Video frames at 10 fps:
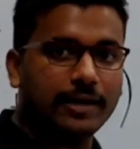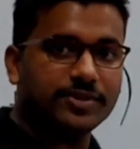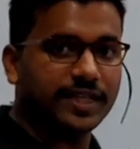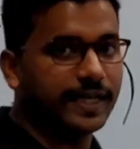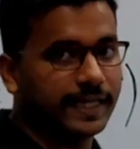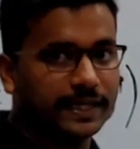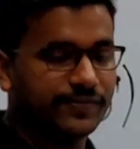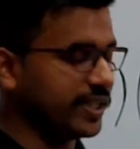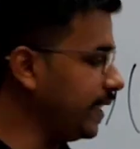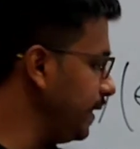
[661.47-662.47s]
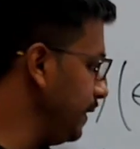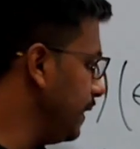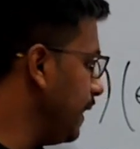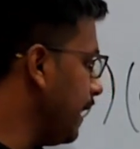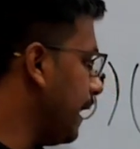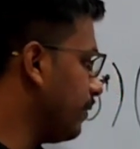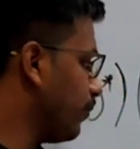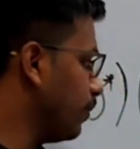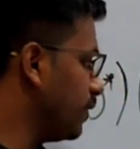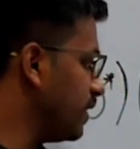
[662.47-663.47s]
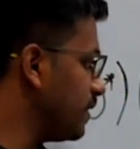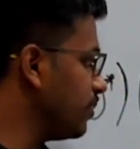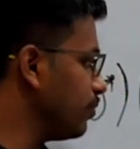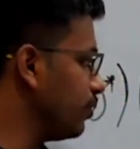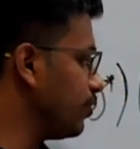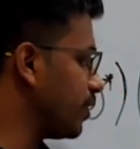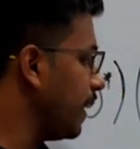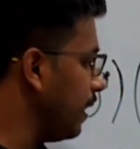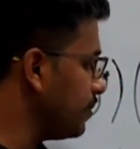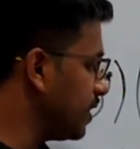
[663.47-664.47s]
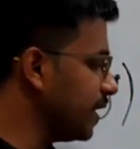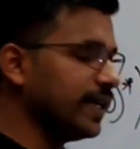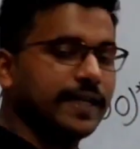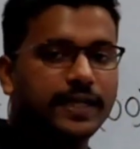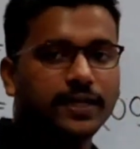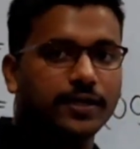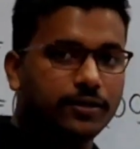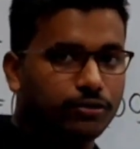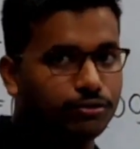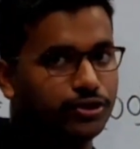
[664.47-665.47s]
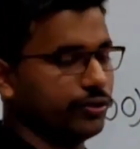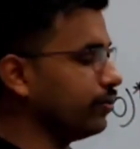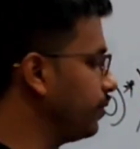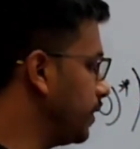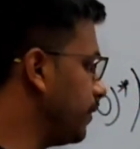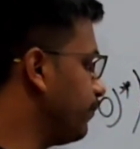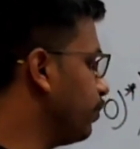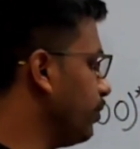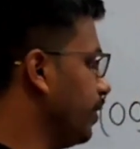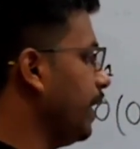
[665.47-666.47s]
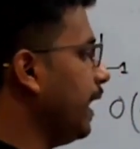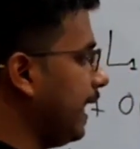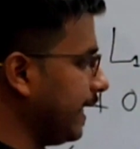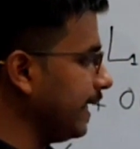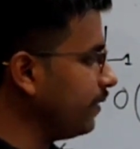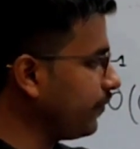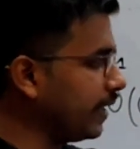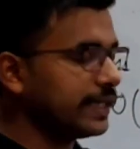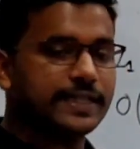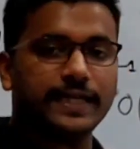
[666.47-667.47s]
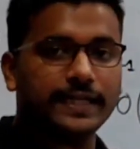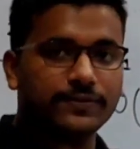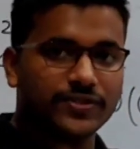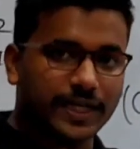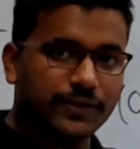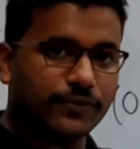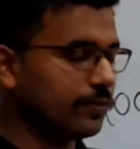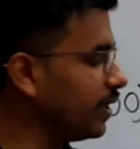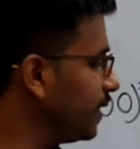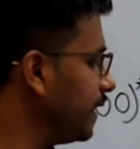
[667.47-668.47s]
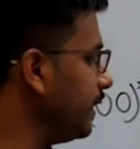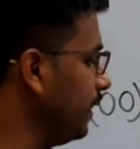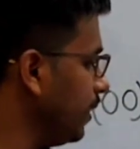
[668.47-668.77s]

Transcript: am generating epsilon, and from this 0, 0 star I am generating 2, 0, then 4. Again if I will generate epsilon from here, then